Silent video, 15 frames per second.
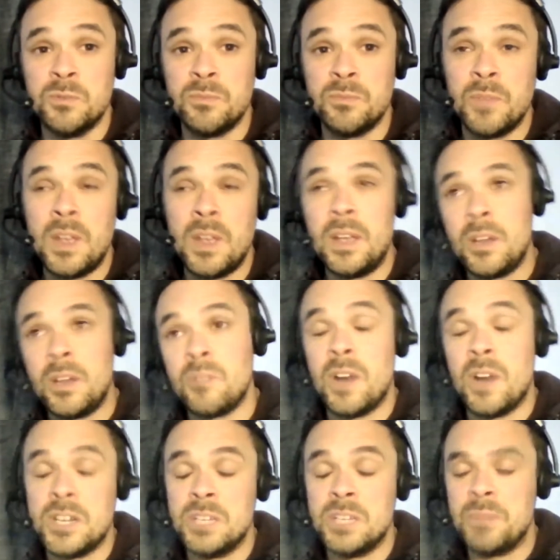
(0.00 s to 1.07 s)
of
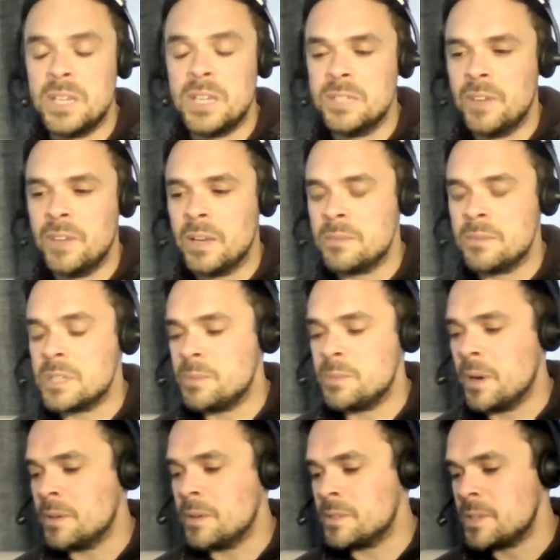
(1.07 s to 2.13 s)
gradually being developed, I
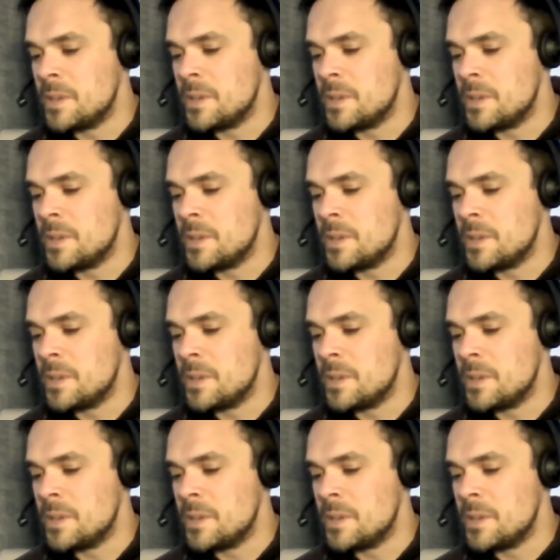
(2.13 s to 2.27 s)
suppose.